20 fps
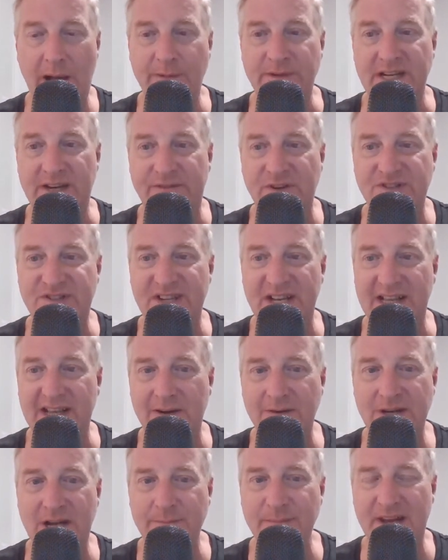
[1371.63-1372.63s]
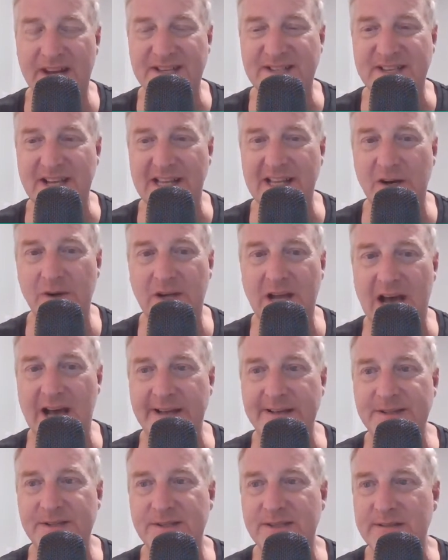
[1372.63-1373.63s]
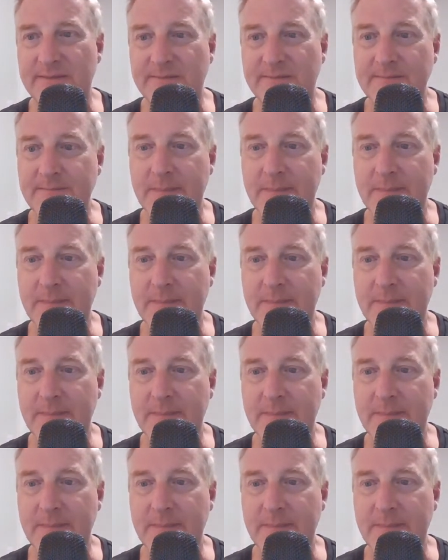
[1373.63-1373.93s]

I would never sell out. I'm not a sellout, guys.